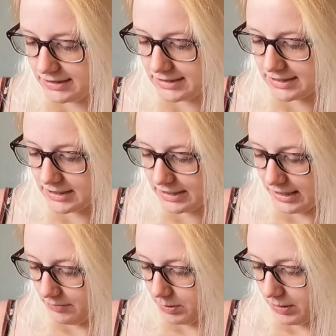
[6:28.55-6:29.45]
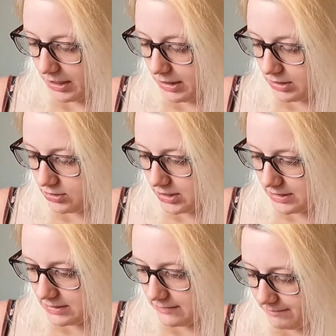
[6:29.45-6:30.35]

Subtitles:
Let's look how many pages.